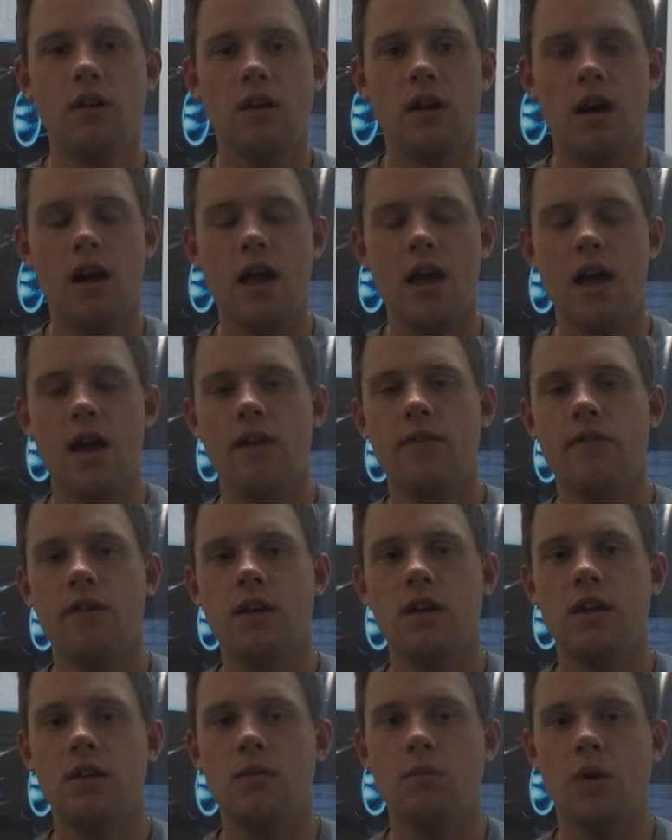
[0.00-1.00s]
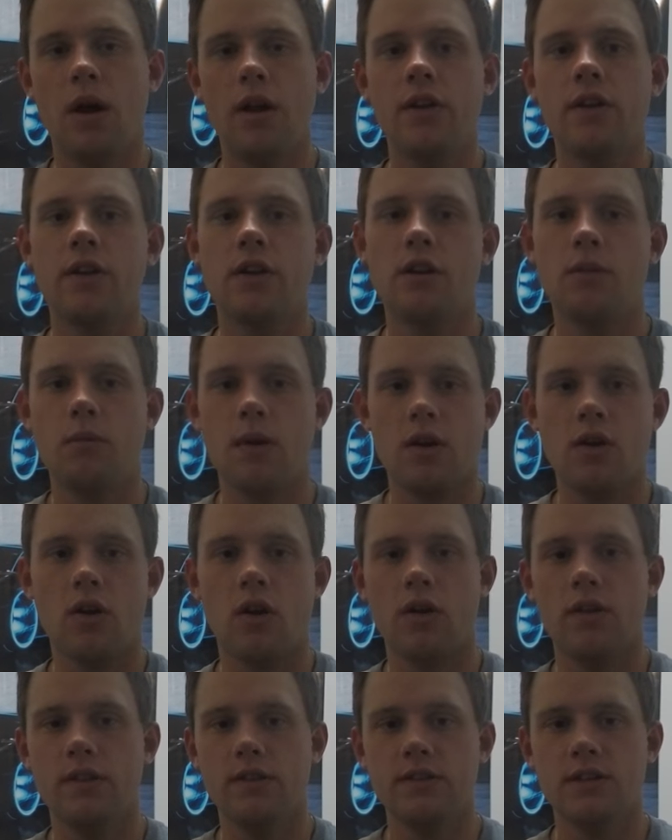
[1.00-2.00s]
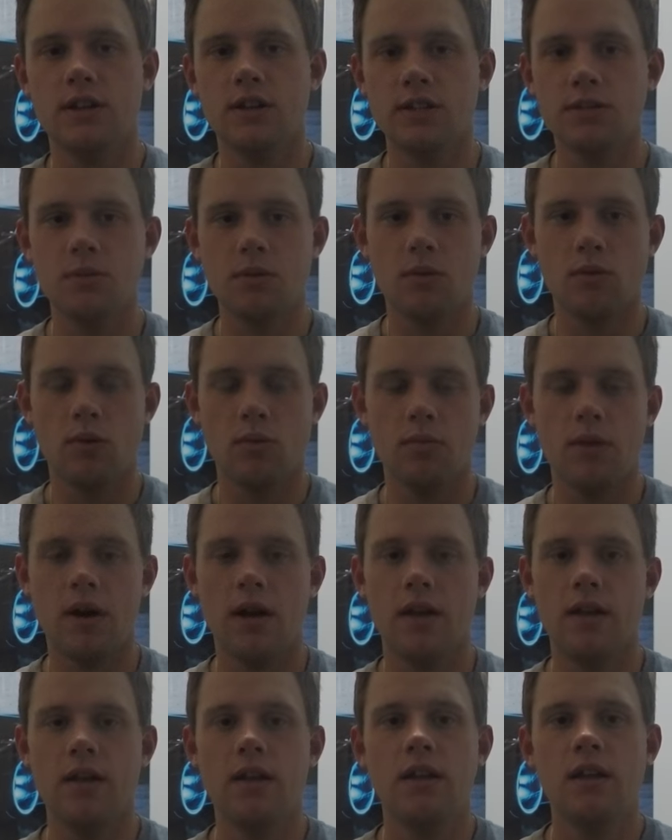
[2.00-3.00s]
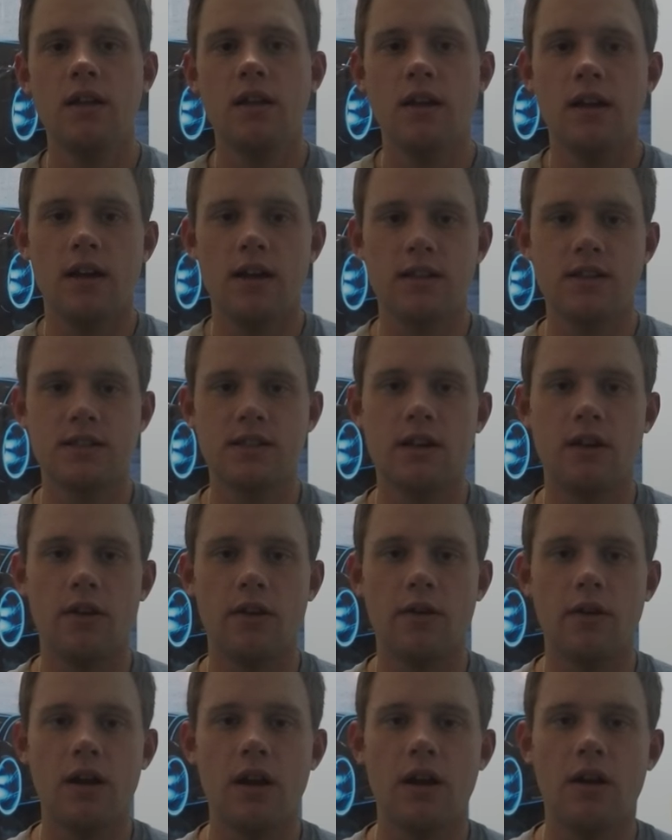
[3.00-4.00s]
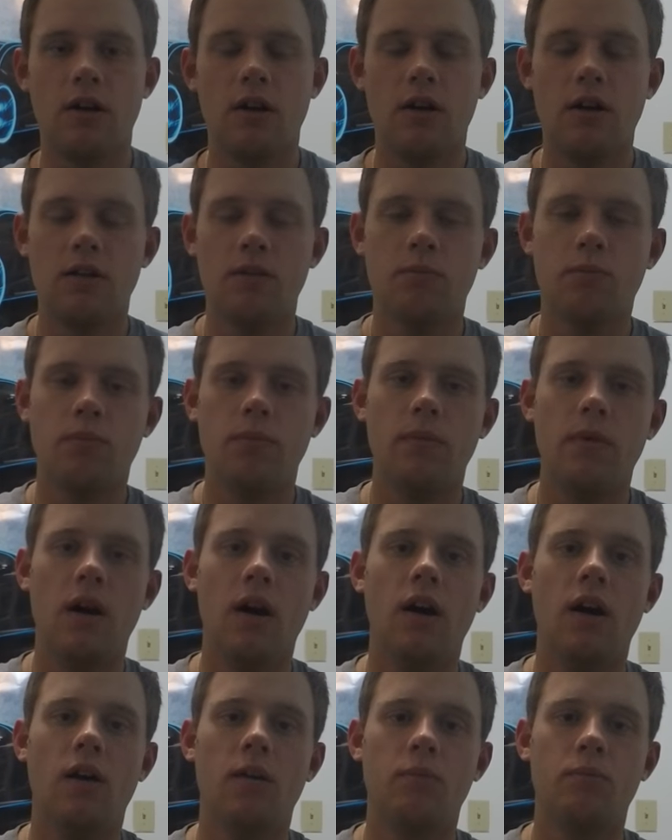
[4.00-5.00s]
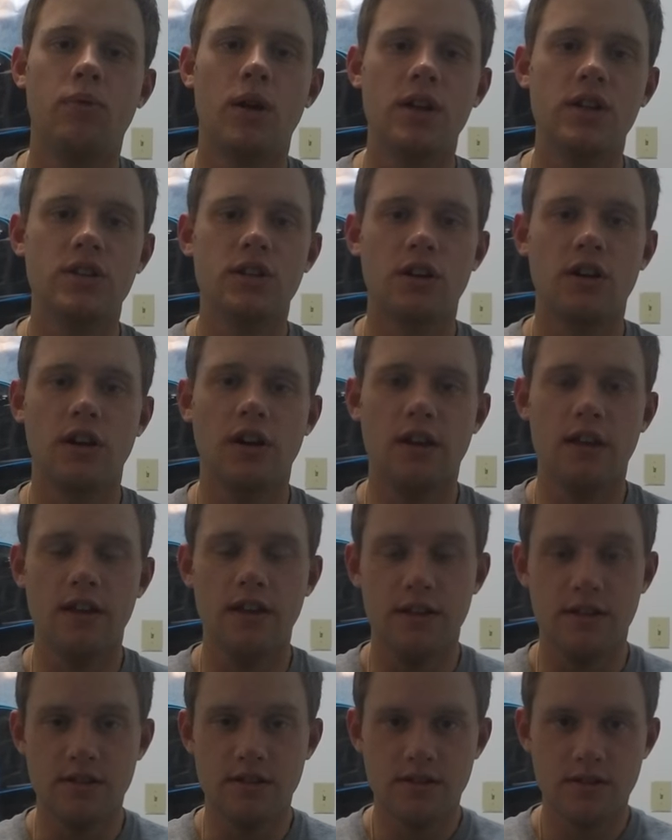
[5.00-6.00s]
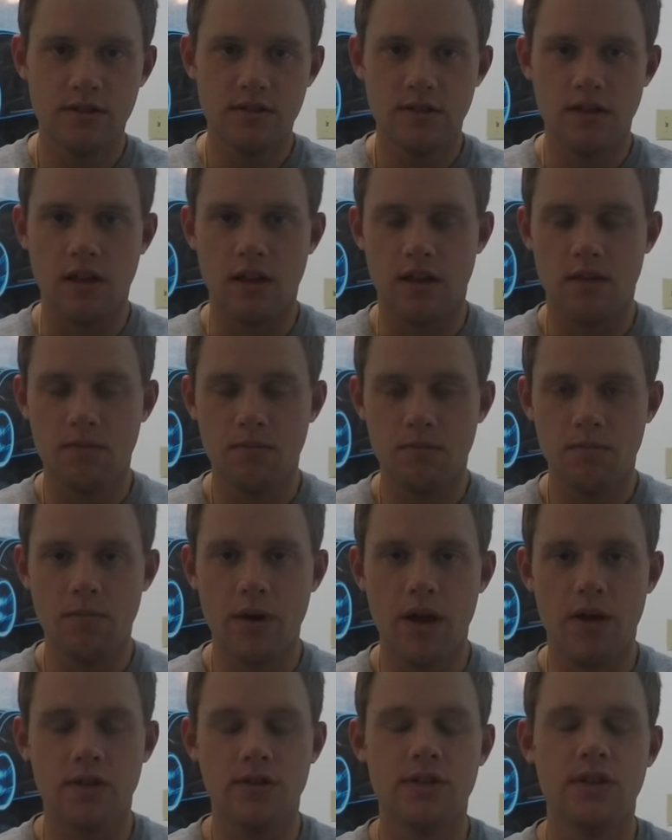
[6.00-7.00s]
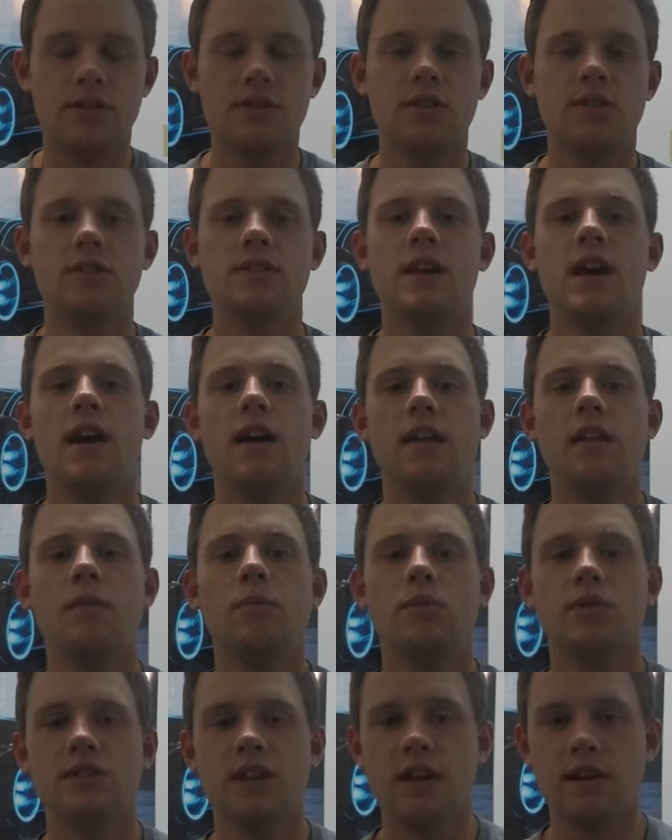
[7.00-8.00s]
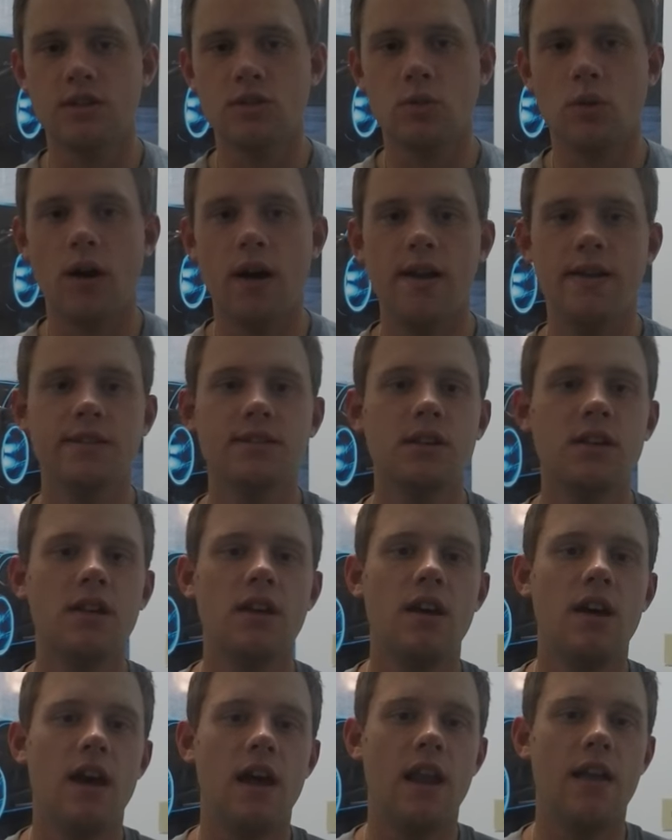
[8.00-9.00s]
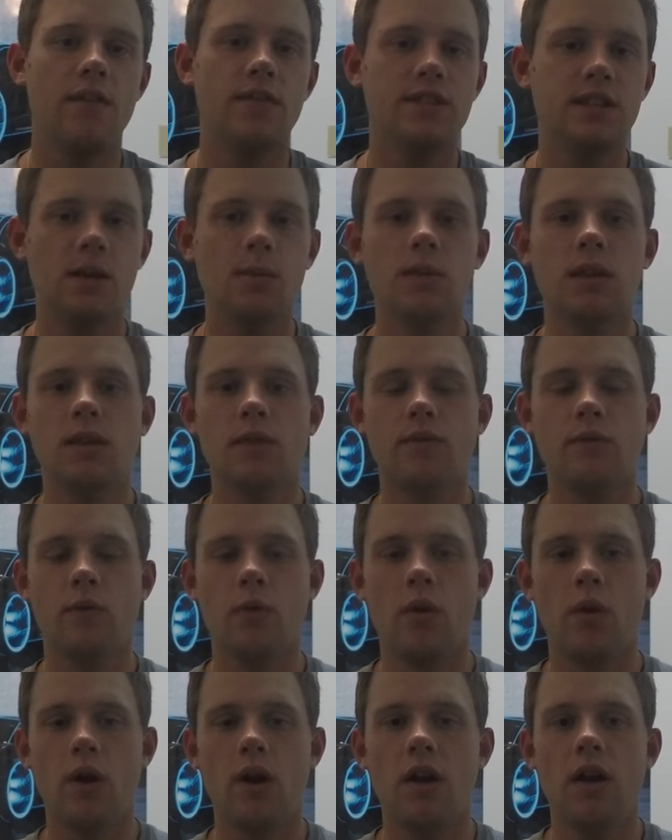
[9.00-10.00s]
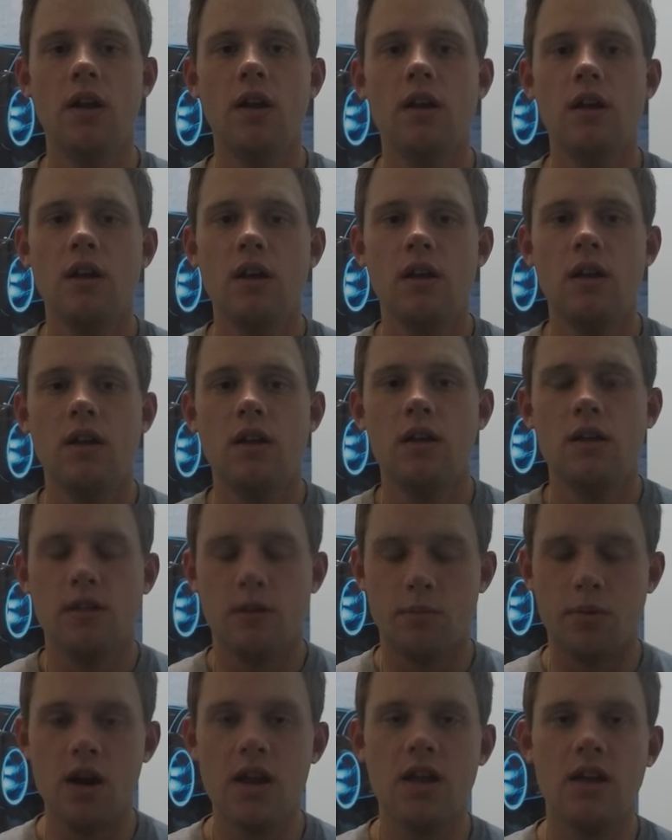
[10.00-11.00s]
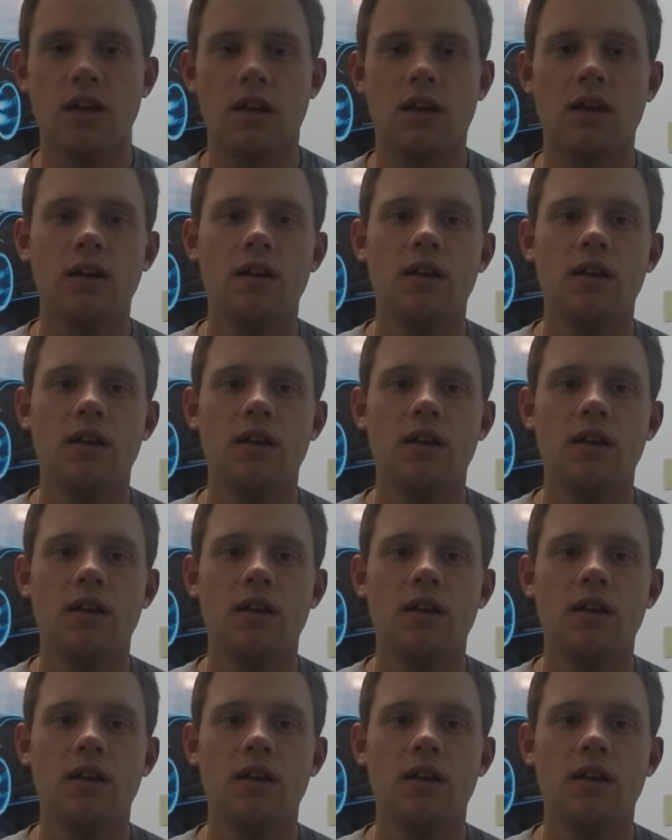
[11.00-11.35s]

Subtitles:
have a monitor in my car that tells me what my accelerator pressure is, like pedal sensors at percentage wise, and I have the same thing for the braking,